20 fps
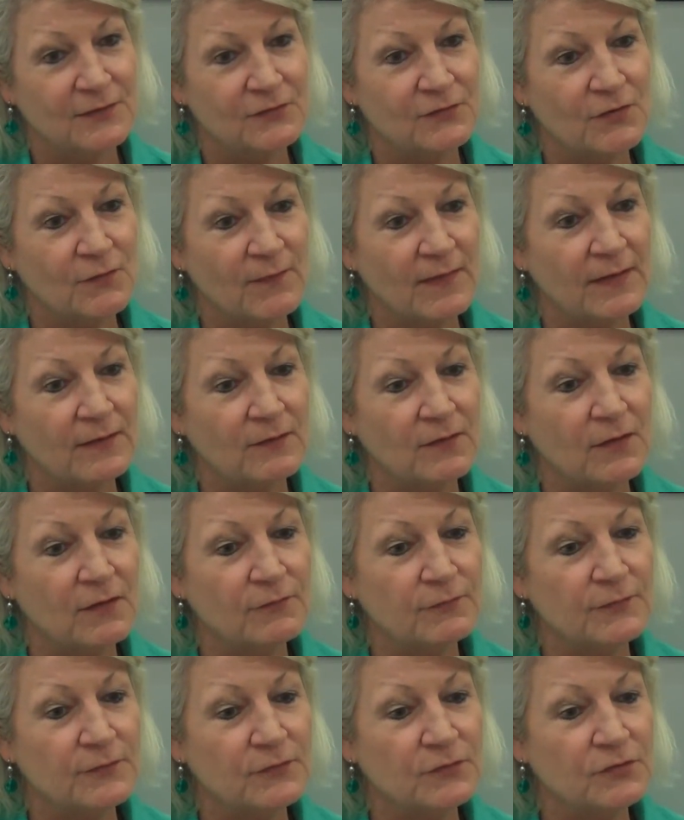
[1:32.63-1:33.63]
So they'll
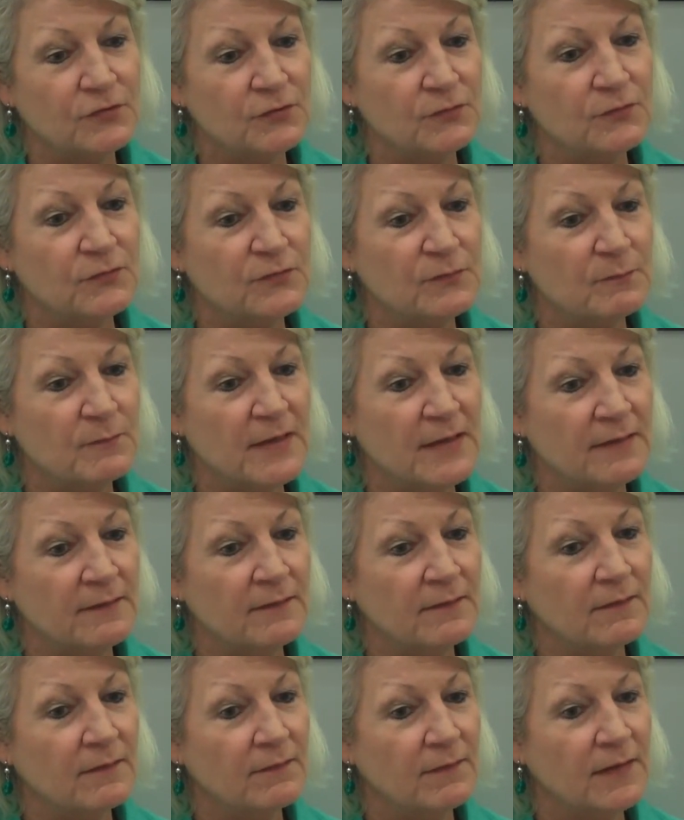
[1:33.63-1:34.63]
often choose men
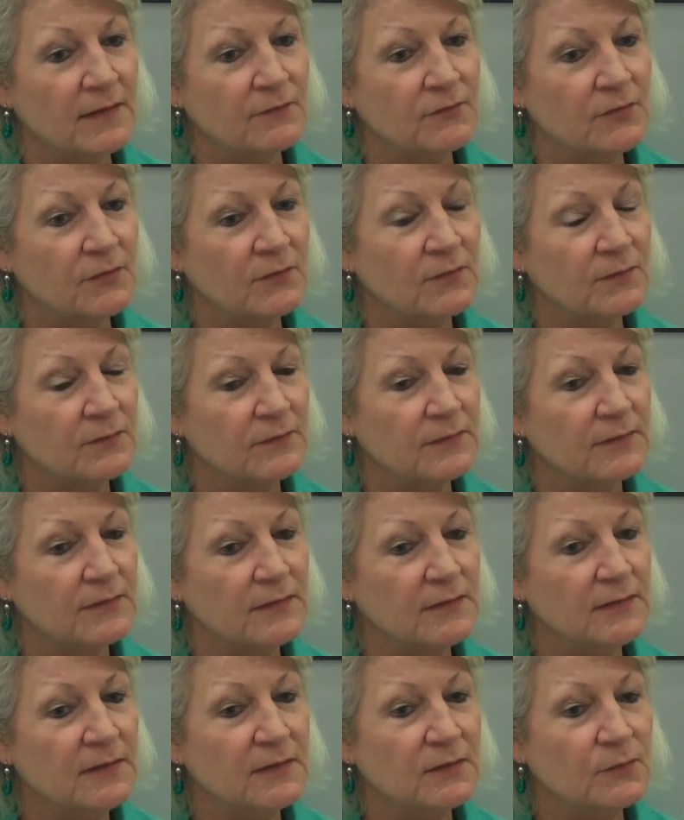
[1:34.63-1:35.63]
that are
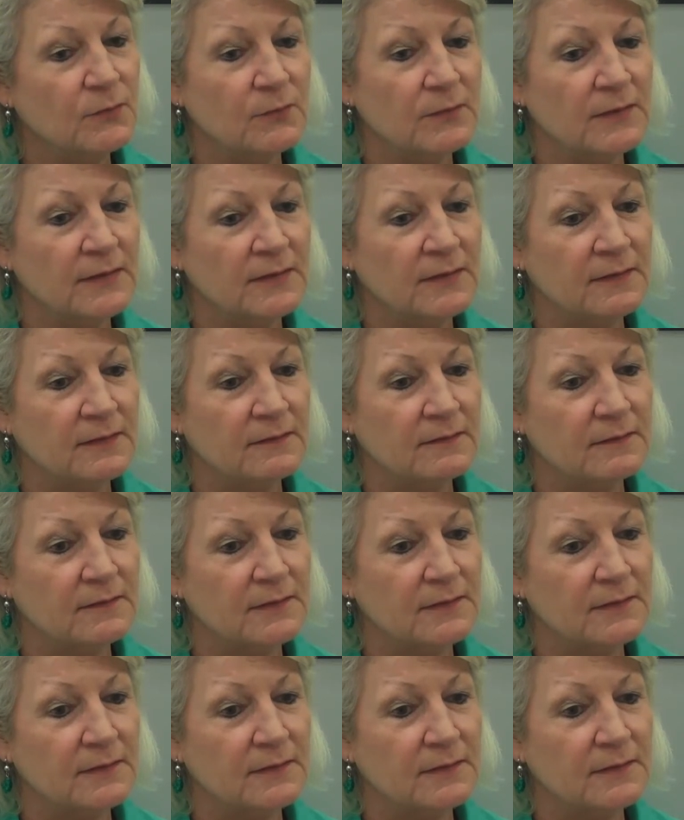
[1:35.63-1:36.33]
equally